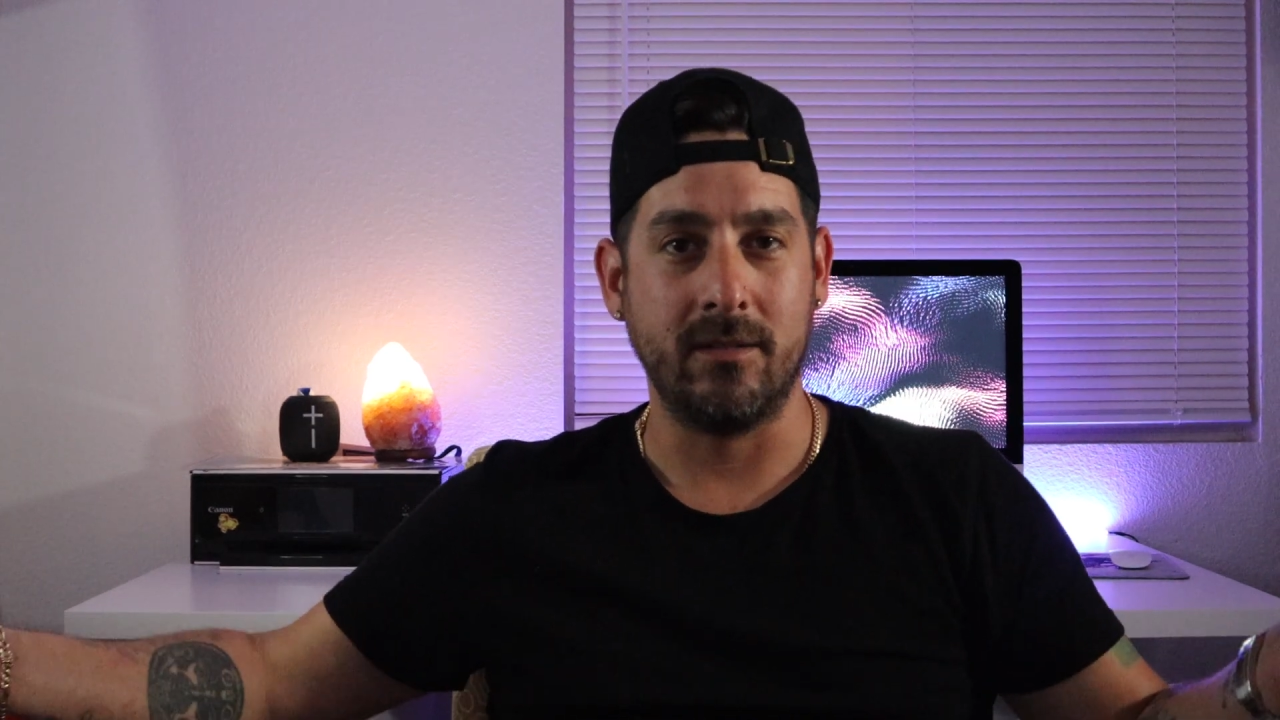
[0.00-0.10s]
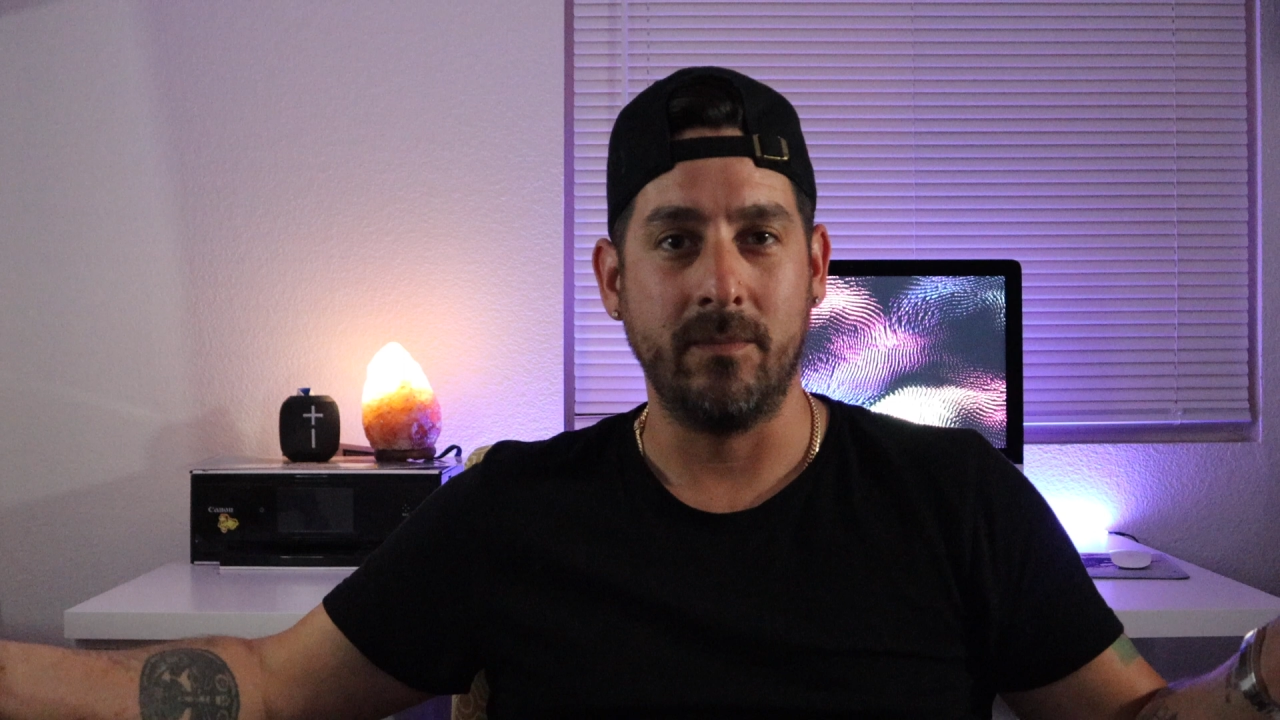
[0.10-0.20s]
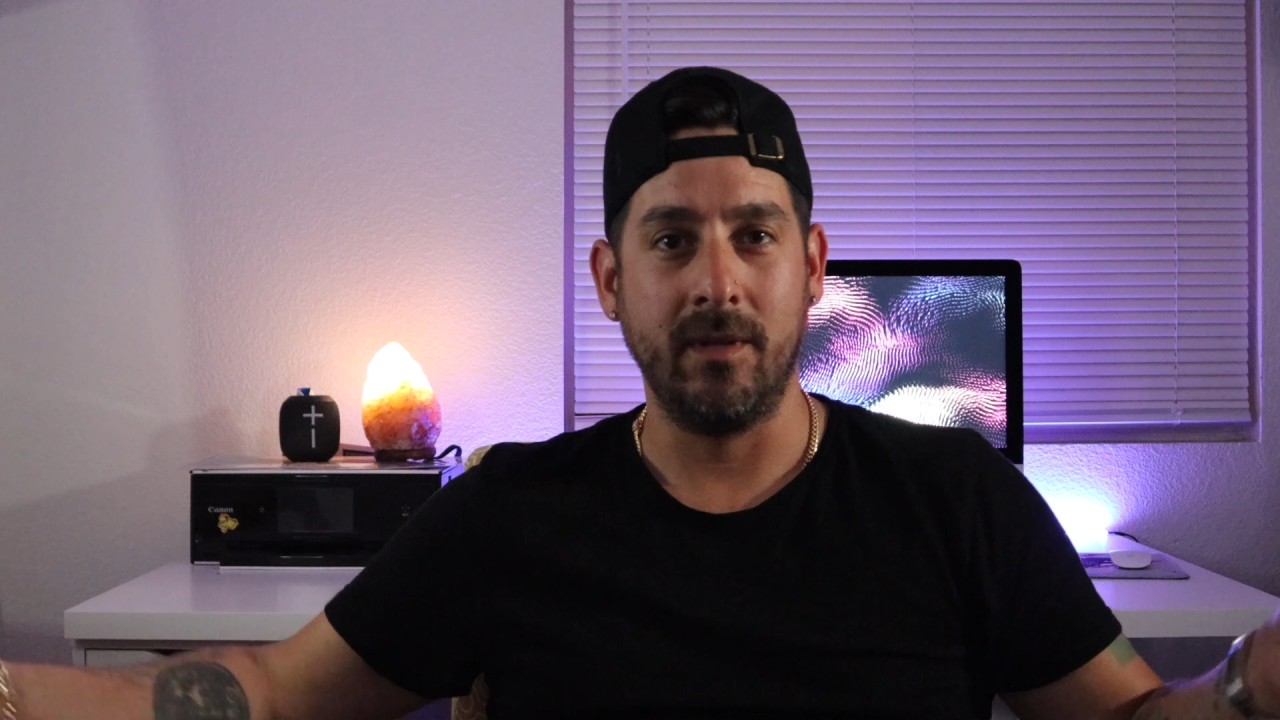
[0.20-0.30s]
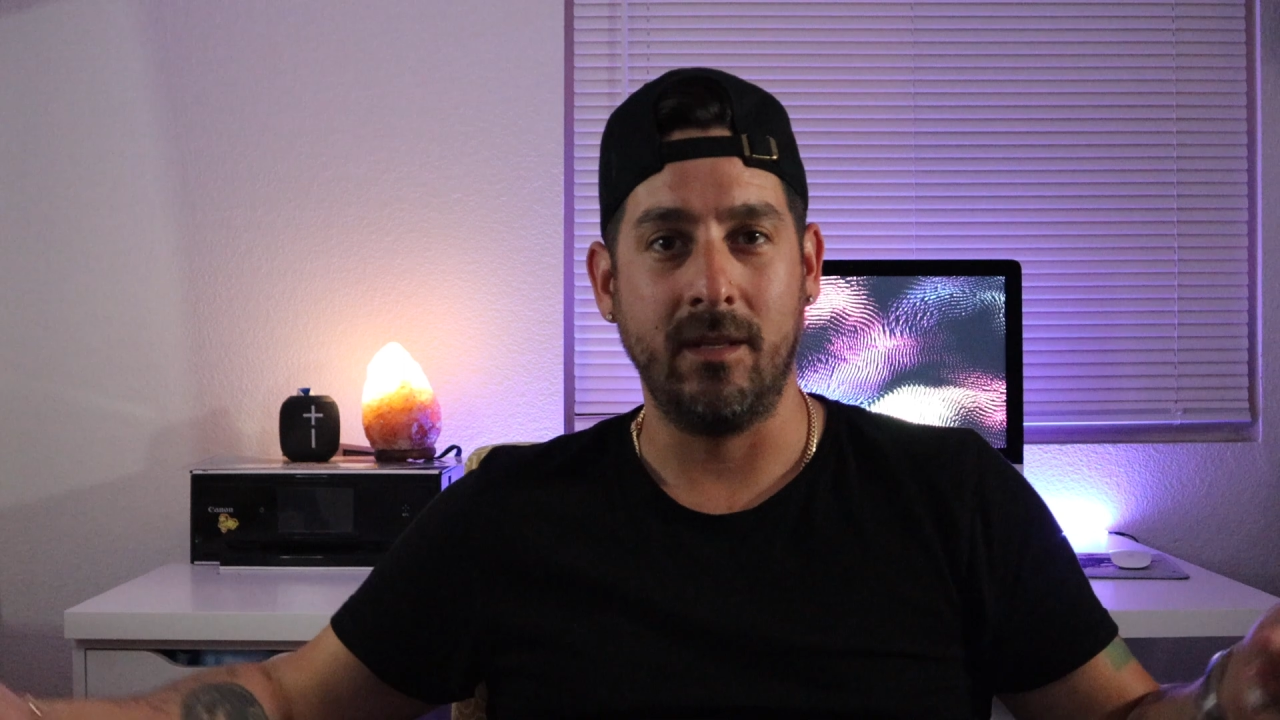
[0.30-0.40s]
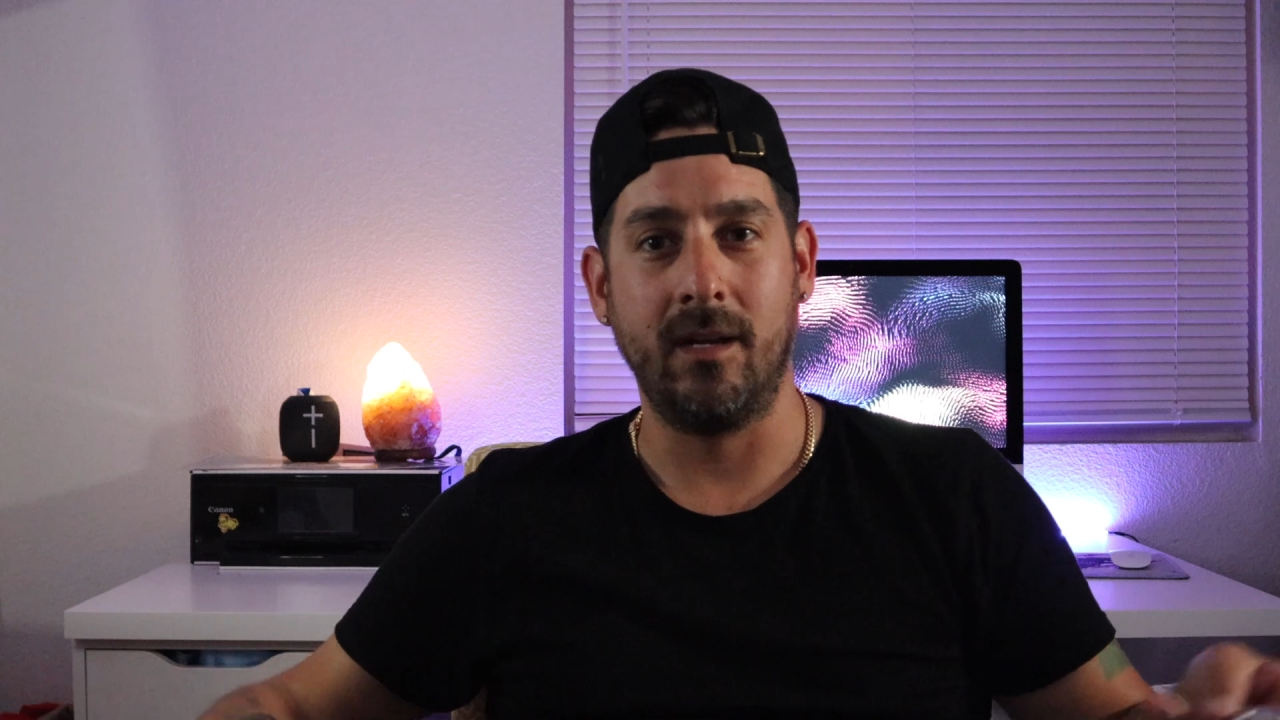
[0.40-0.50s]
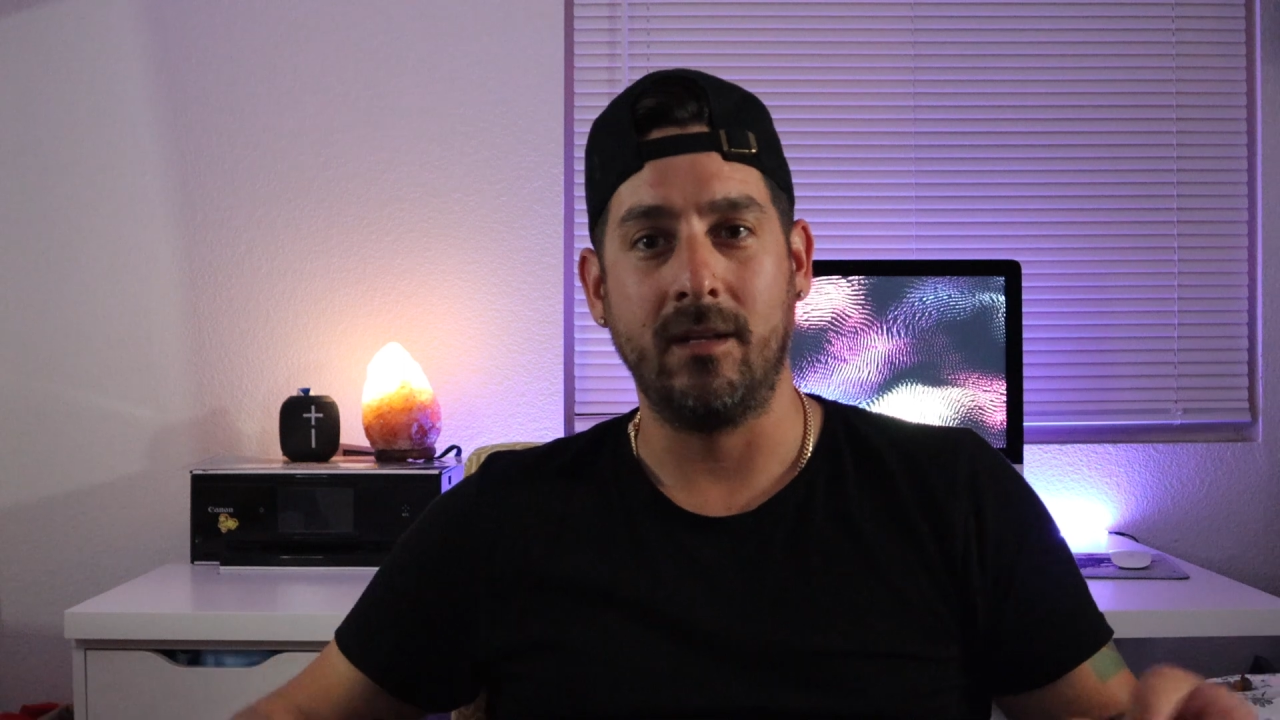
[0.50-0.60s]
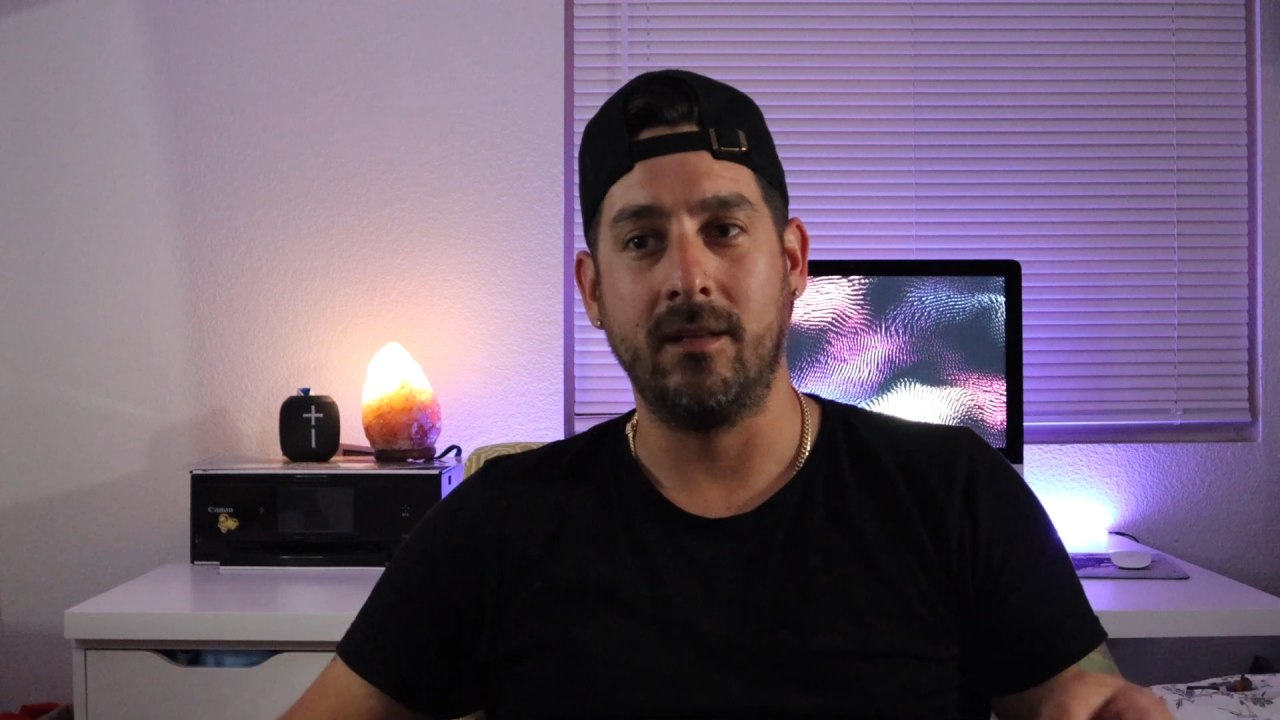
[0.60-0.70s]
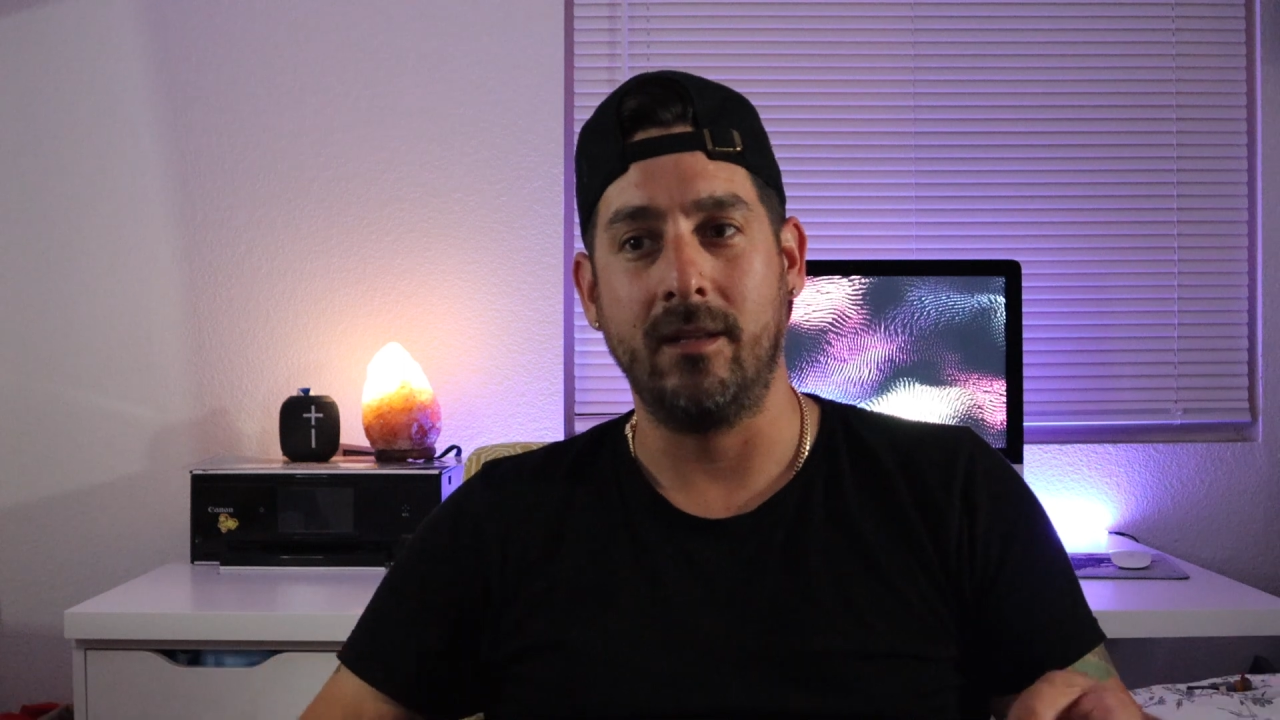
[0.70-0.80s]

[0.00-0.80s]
or something that